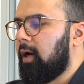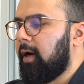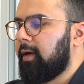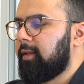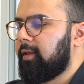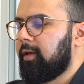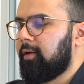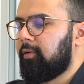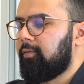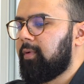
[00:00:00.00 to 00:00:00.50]
I
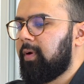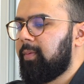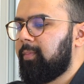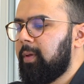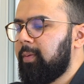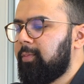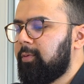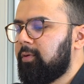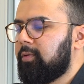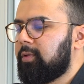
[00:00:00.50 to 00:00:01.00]
think when
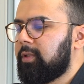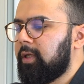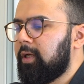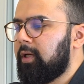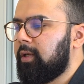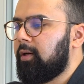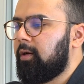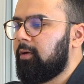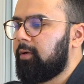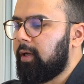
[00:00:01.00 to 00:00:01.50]
people
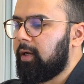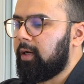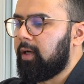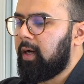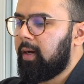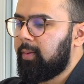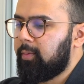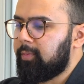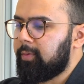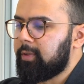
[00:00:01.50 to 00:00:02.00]
say, okay,
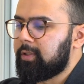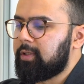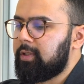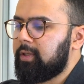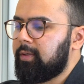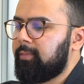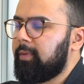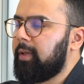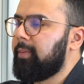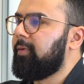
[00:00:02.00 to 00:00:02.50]
I'm a
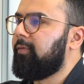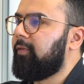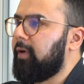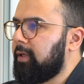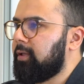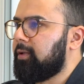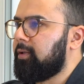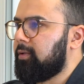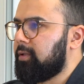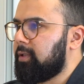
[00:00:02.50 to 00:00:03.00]
Muslim, let me
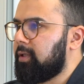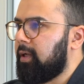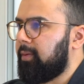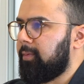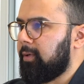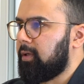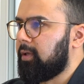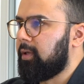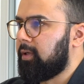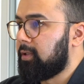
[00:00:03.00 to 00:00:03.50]
find an
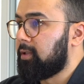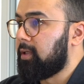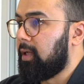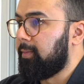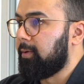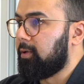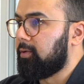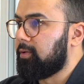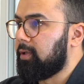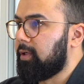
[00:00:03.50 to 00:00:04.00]

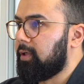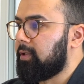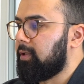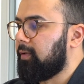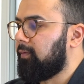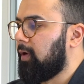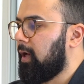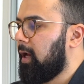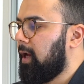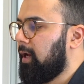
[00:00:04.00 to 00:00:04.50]
Islamic
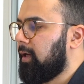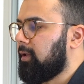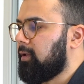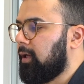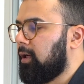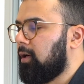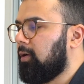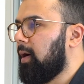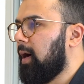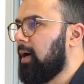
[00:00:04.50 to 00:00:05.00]
alternative,
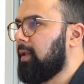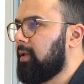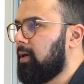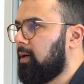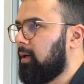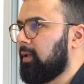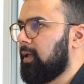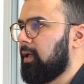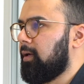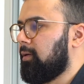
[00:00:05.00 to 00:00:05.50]
they go out
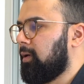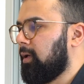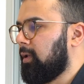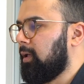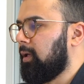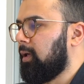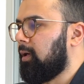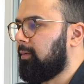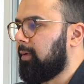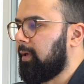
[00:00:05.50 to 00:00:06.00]
there and they look at
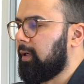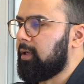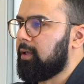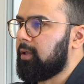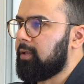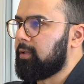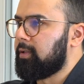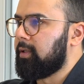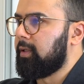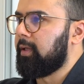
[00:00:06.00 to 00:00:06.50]
the
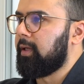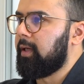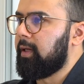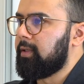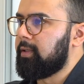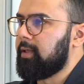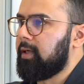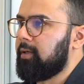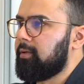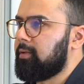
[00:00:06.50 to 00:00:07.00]
Orions and the
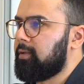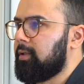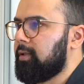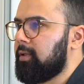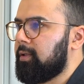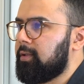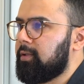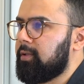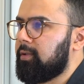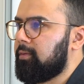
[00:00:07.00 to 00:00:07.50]

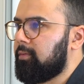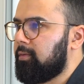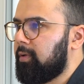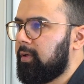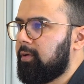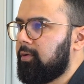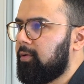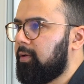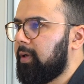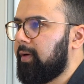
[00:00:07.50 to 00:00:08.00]
gatehouses
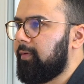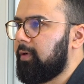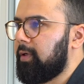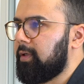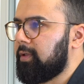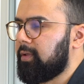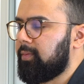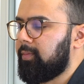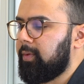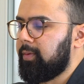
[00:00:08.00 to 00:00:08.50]
and whoever
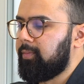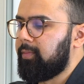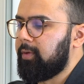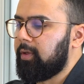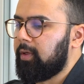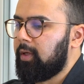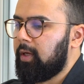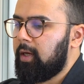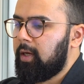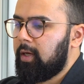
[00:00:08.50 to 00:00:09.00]
else it might be.